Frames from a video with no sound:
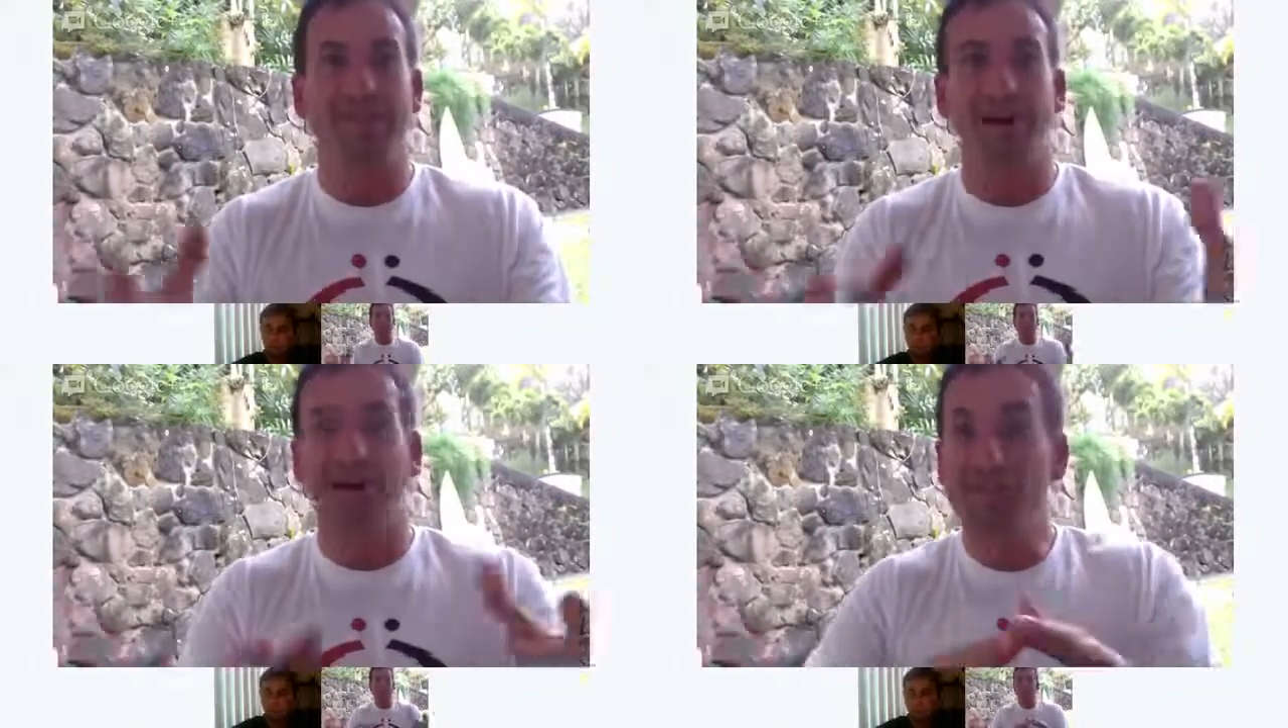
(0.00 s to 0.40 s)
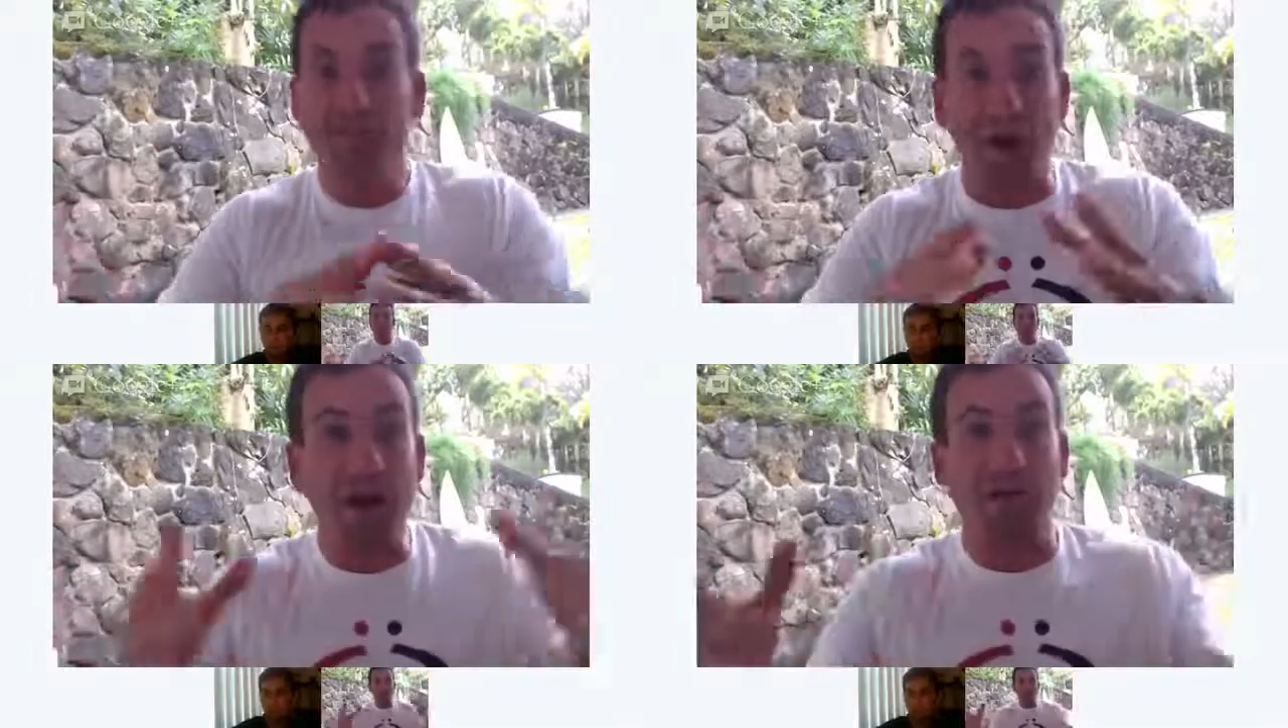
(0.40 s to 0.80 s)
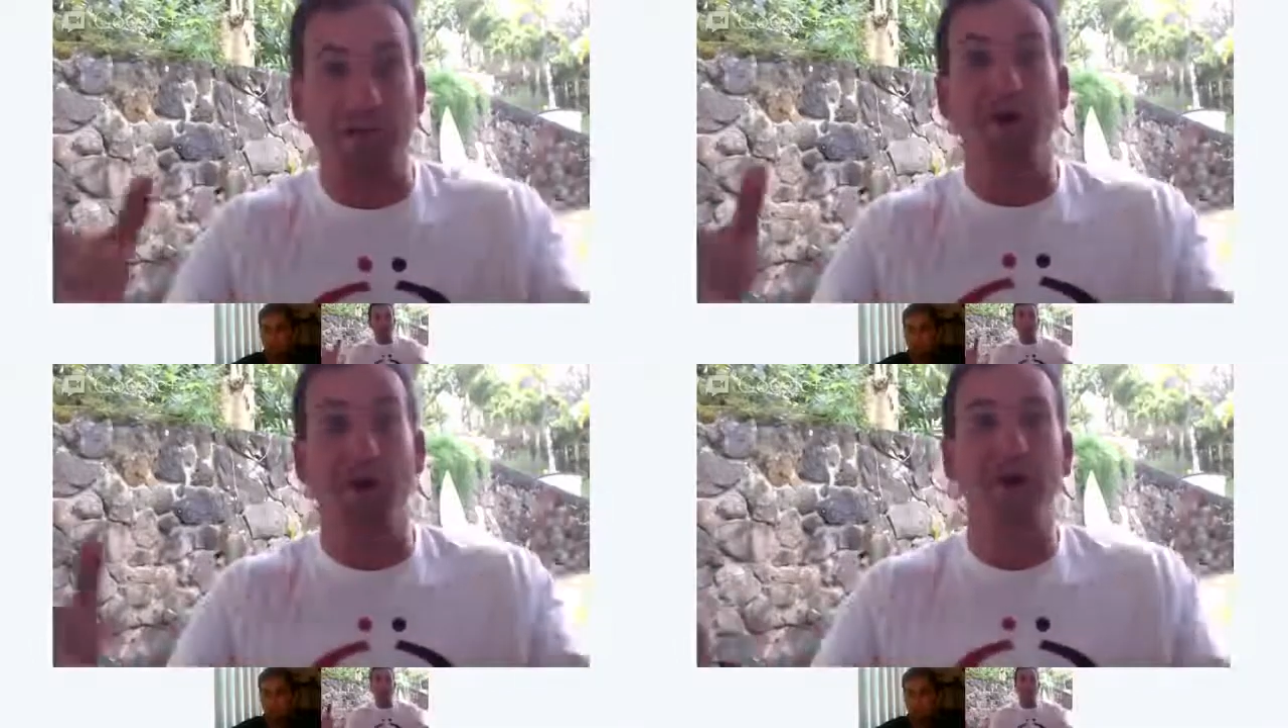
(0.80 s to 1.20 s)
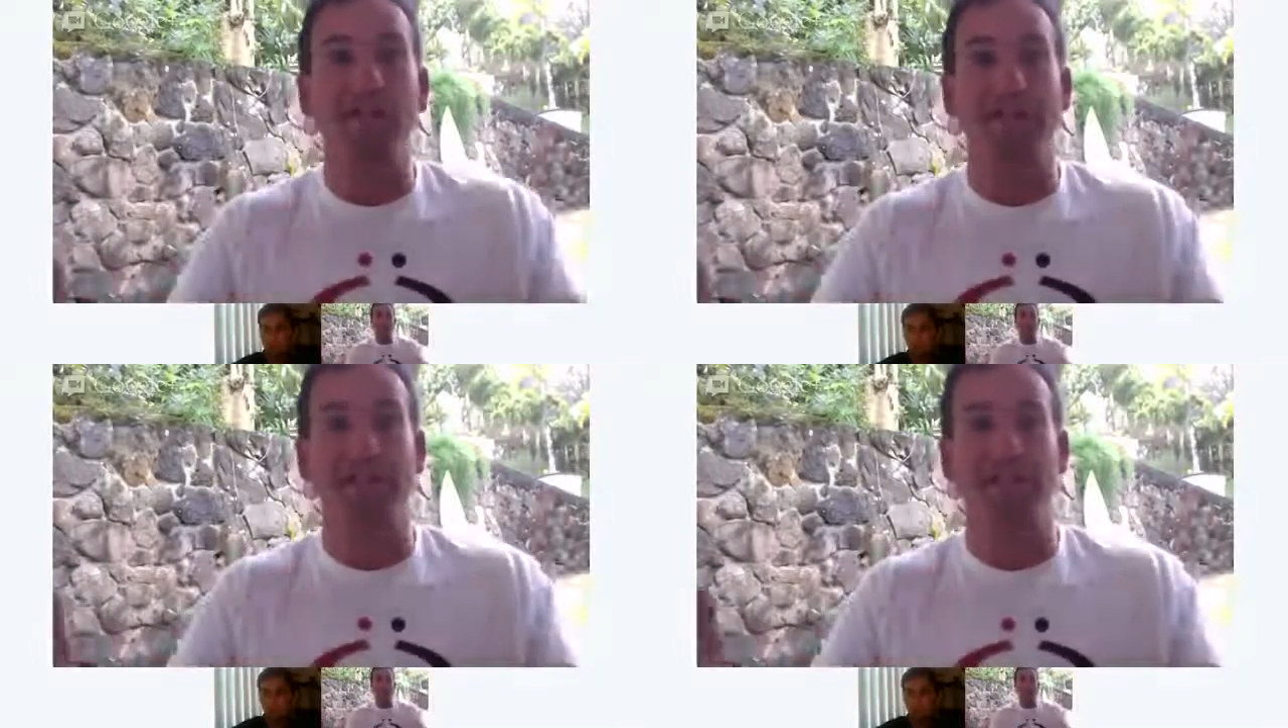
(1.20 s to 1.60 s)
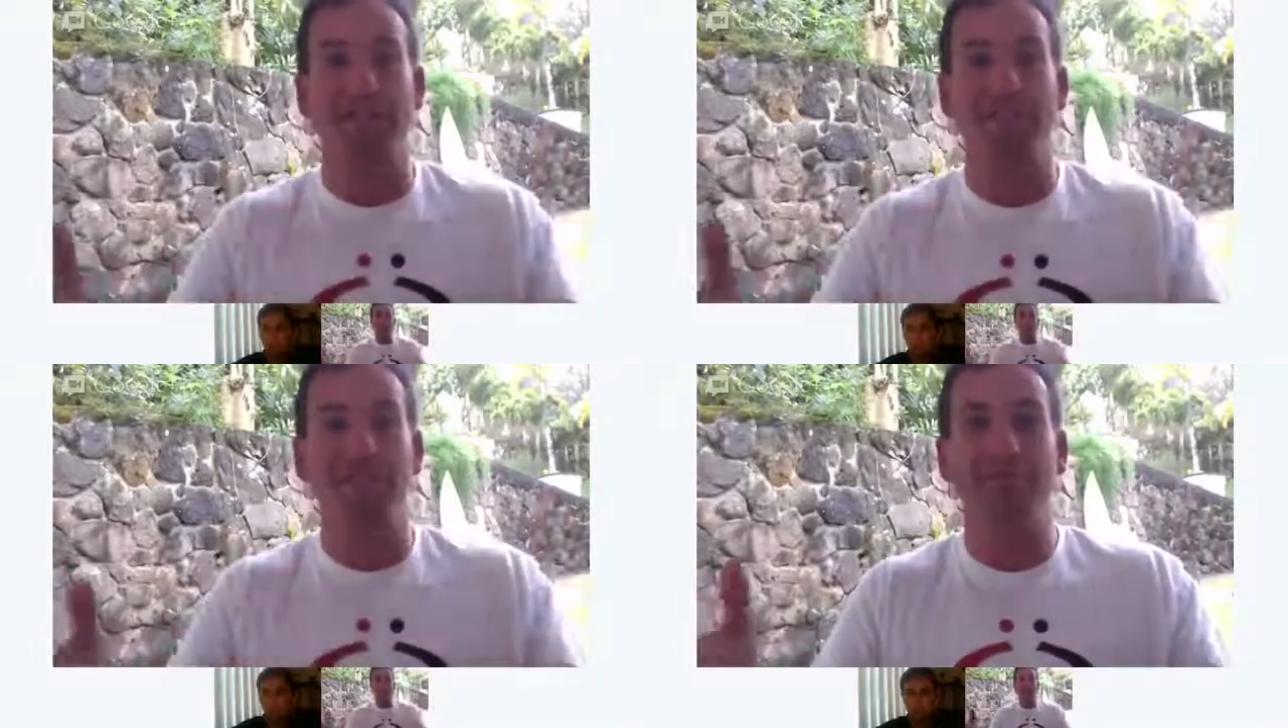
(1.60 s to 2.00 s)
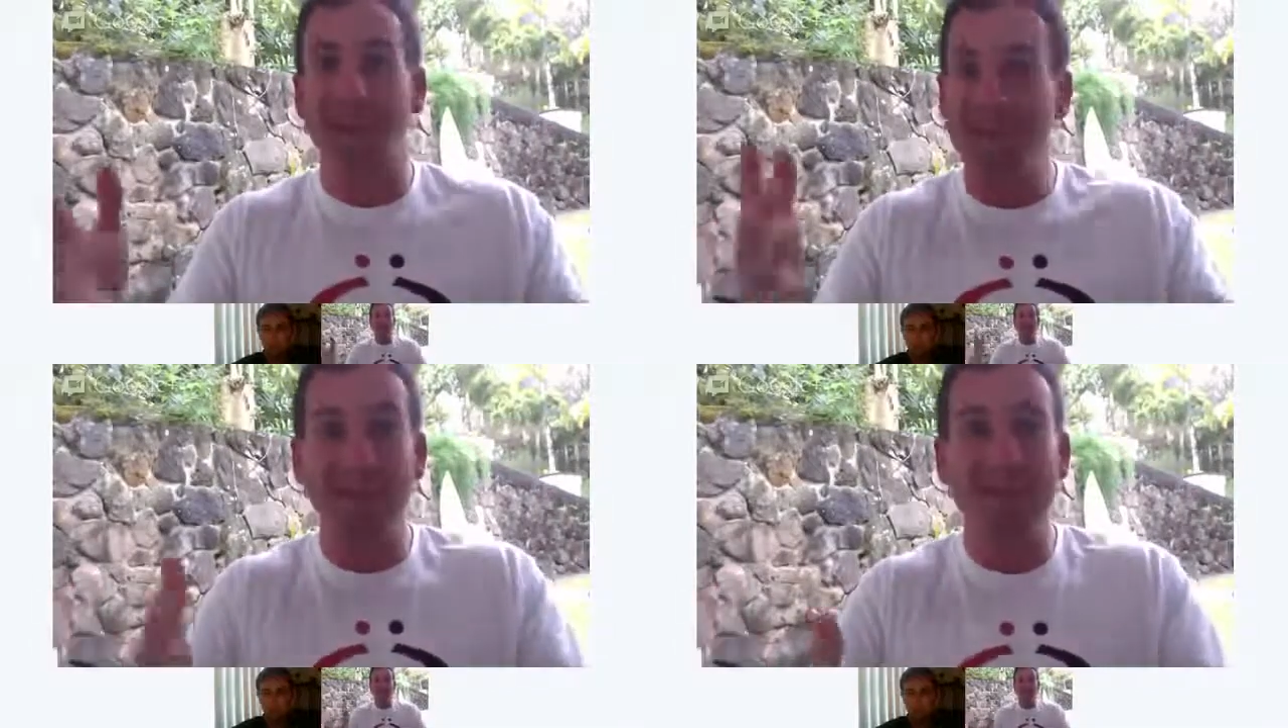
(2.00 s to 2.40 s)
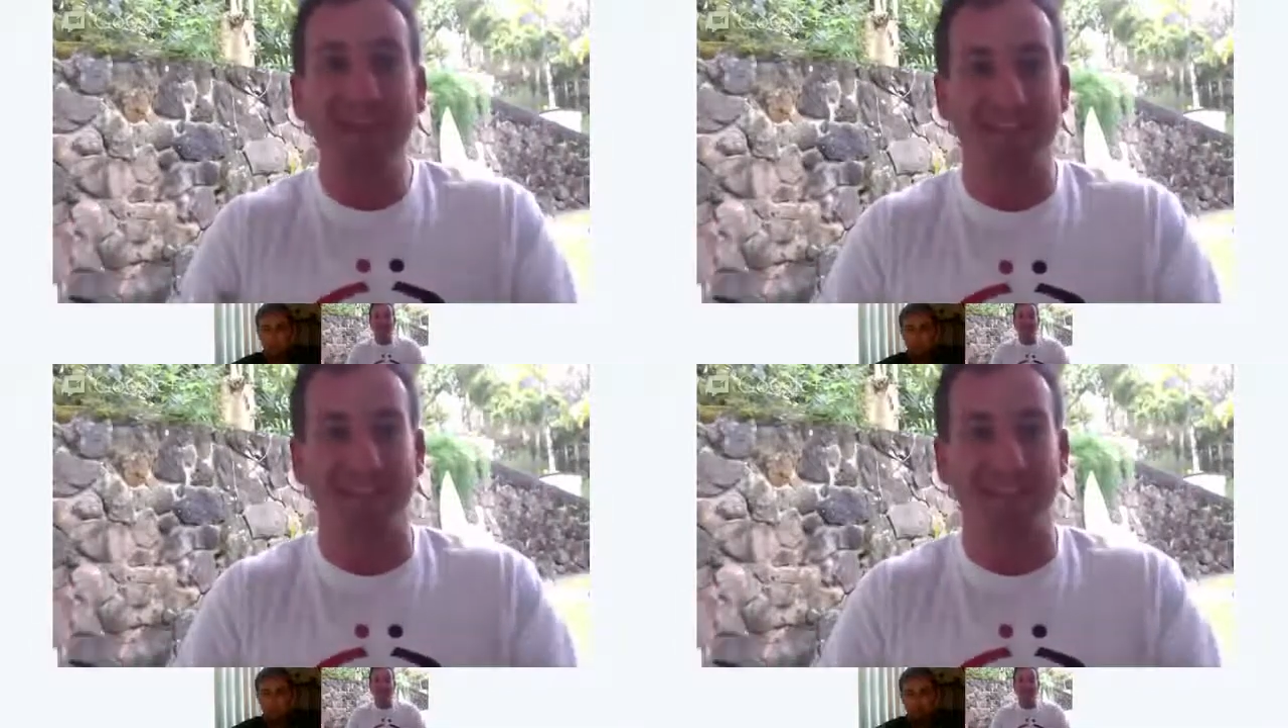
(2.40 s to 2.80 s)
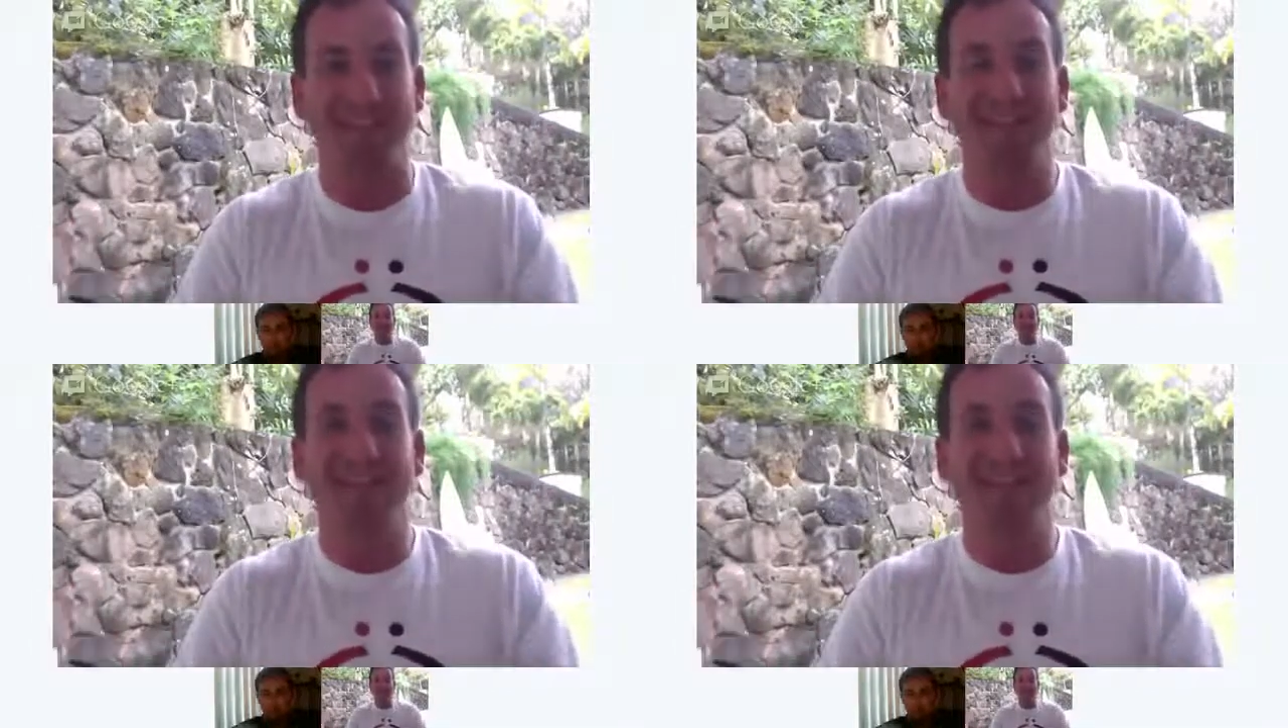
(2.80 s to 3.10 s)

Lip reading: a funnel, a marketing system immediately.